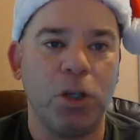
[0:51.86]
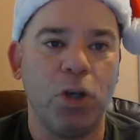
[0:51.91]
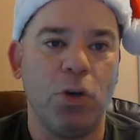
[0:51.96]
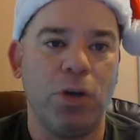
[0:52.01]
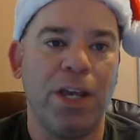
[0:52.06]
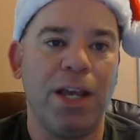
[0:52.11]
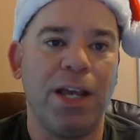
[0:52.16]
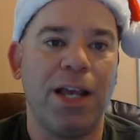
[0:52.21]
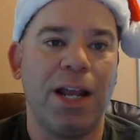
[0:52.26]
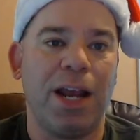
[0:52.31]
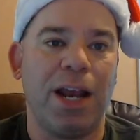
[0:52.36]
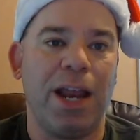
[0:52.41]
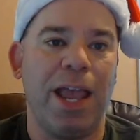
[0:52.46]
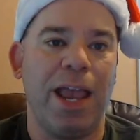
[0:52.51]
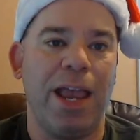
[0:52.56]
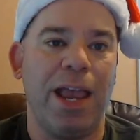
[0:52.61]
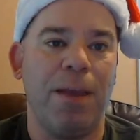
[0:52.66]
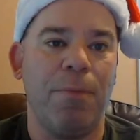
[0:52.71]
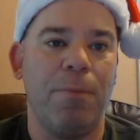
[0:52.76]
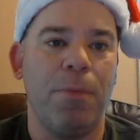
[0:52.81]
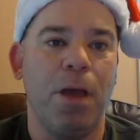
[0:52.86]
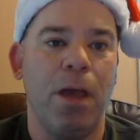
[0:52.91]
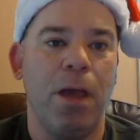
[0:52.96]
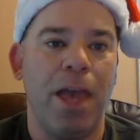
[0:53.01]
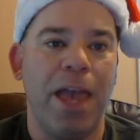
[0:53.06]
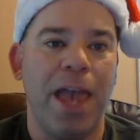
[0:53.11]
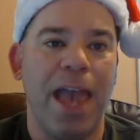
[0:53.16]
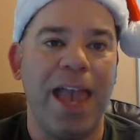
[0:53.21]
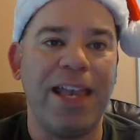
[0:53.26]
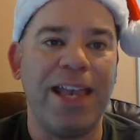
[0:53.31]
you can claim
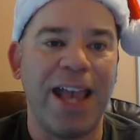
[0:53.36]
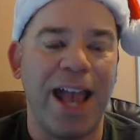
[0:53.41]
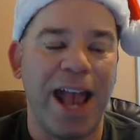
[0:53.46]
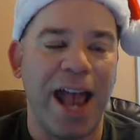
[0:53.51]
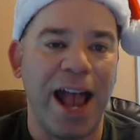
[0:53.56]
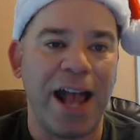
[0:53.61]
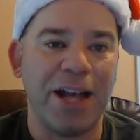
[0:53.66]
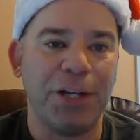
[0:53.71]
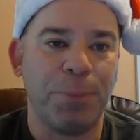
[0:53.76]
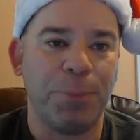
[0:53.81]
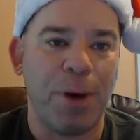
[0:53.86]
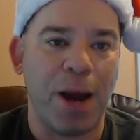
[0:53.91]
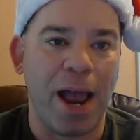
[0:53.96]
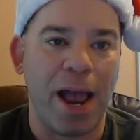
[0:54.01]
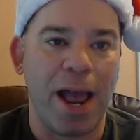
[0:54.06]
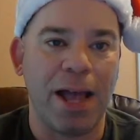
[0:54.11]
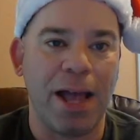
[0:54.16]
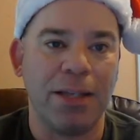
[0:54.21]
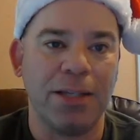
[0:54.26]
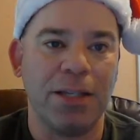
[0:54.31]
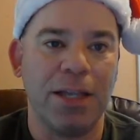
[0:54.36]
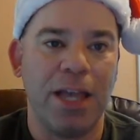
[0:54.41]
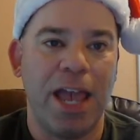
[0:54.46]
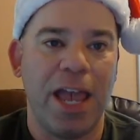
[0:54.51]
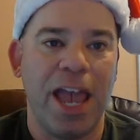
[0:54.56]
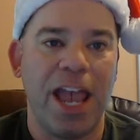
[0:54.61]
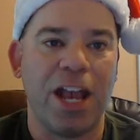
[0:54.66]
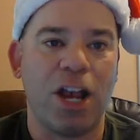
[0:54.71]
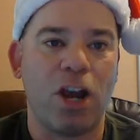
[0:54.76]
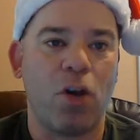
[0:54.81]
a cash prize
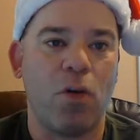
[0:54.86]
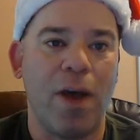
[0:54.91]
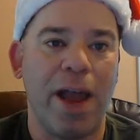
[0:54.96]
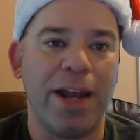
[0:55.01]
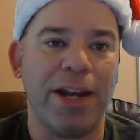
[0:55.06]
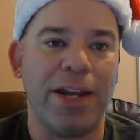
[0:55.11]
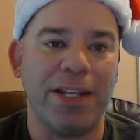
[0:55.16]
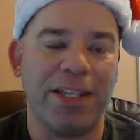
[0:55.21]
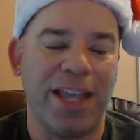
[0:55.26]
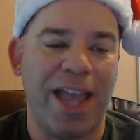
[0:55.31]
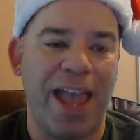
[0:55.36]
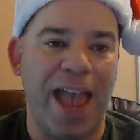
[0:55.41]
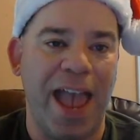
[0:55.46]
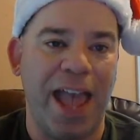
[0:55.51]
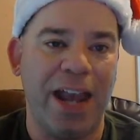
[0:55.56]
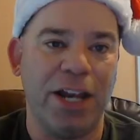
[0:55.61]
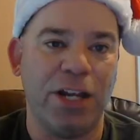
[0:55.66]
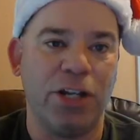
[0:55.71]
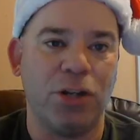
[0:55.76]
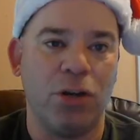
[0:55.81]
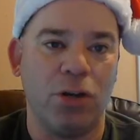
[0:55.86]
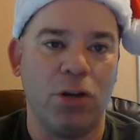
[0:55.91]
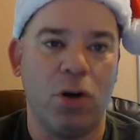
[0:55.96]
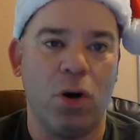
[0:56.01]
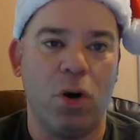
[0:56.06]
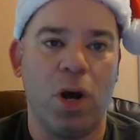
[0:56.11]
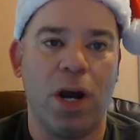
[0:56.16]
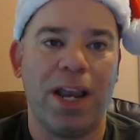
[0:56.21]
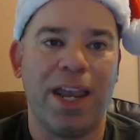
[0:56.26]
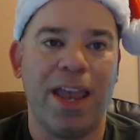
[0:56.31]
and credits added to
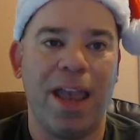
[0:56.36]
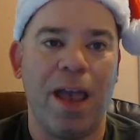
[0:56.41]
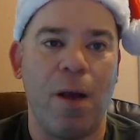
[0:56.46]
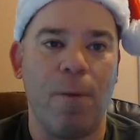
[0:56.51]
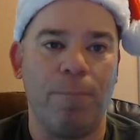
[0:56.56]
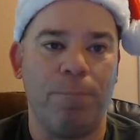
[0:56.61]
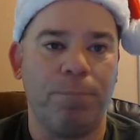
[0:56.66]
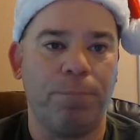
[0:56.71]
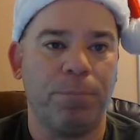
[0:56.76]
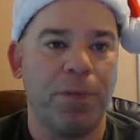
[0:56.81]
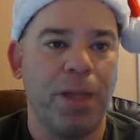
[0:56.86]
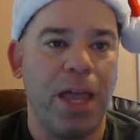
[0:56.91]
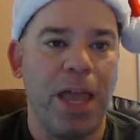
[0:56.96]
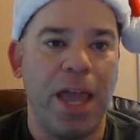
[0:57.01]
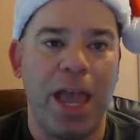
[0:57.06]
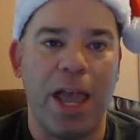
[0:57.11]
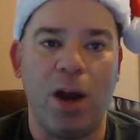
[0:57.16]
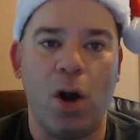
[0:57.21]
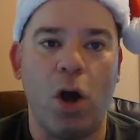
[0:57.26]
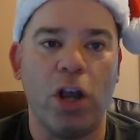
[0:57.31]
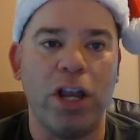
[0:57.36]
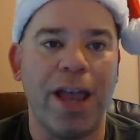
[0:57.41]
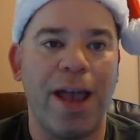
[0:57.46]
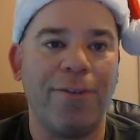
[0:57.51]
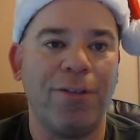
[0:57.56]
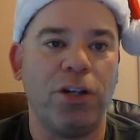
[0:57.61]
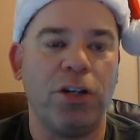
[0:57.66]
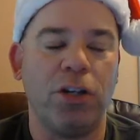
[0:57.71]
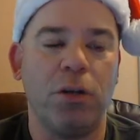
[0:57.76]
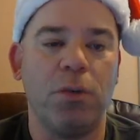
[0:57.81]
your account. And all you
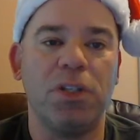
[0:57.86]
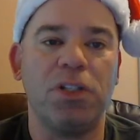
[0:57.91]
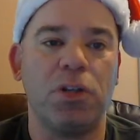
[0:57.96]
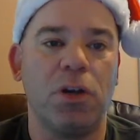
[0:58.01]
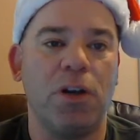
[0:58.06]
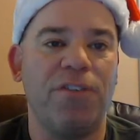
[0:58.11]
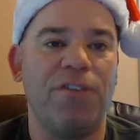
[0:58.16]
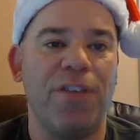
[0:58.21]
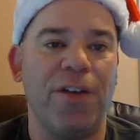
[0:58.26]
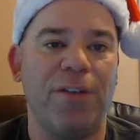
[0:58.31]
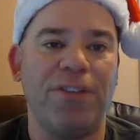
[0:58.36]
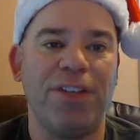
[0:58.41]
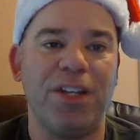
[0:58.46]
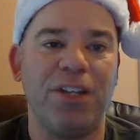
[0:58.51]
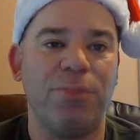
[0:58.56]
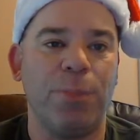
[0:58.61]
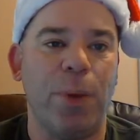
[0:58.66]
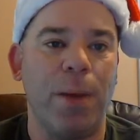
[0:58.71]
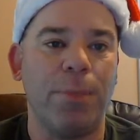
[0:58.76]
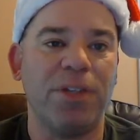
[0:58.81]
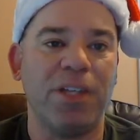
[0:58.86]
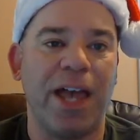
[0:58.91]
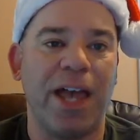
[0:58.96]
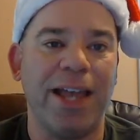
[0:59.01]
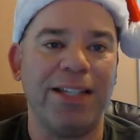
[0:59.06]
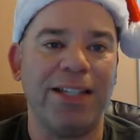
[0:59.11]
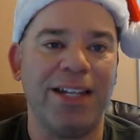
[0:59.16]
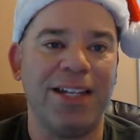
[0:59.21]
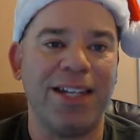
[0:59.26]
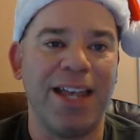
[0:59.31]
have to do is surf 50
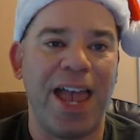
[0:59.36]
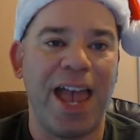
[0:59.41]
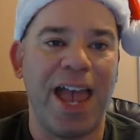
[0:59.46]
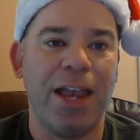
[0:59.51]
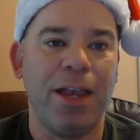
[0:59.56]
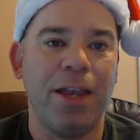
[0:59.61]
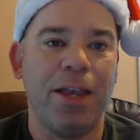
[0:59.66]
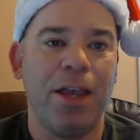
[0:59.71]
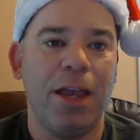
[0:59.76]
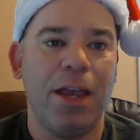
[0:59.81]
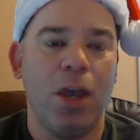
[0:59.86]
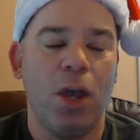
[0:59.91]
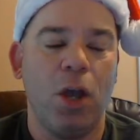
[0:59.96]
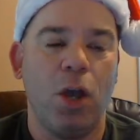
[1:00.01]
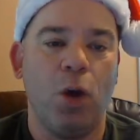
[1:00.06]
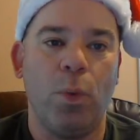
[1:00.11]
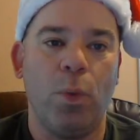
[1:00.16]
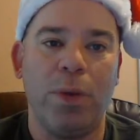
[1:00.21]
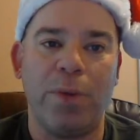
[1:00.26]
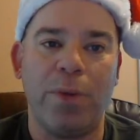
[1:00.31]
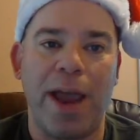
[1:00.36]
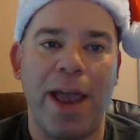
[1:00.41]
websites a day. And we